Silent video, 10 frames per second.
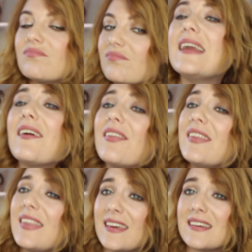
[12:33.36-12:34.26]
Now
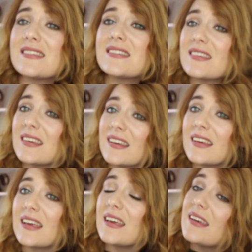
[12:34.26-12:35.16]
this
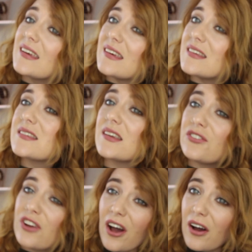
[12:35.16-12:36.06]
is
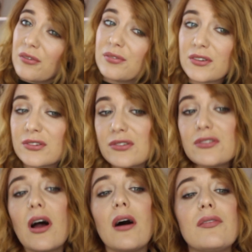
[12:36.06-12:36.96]
tough
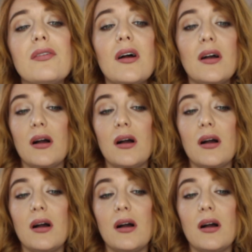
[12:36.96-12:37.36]
stuff.